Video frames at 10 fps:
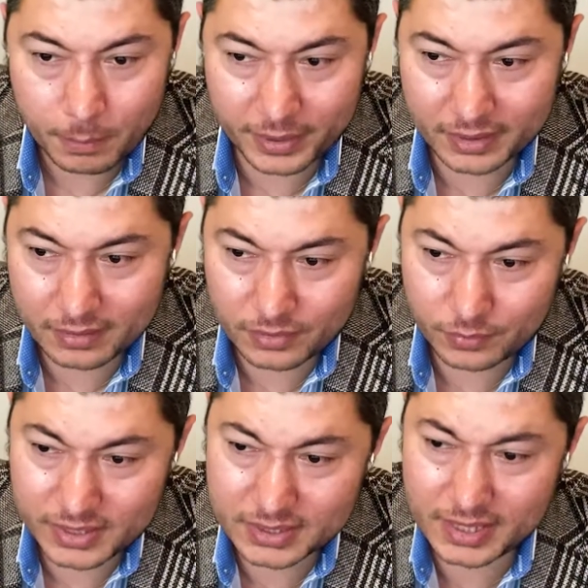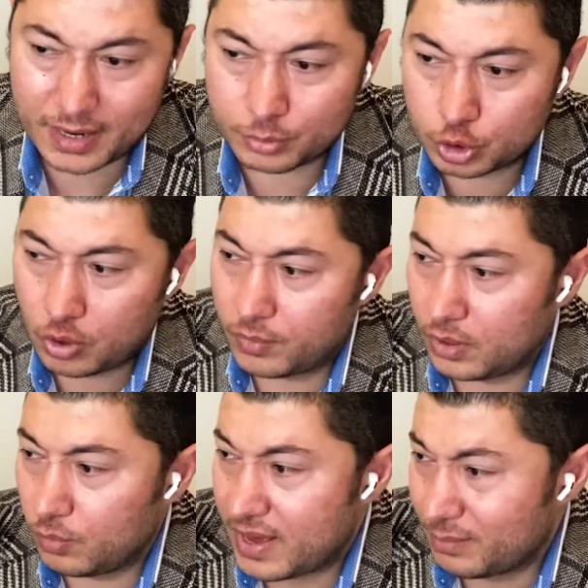But the reason that I'm showing
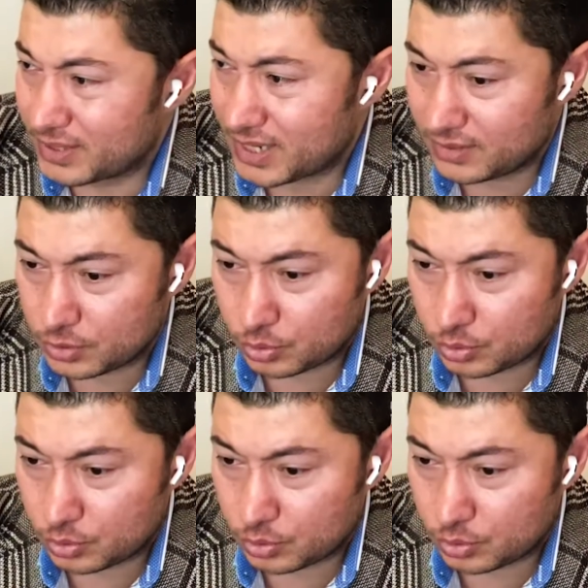you Amazon is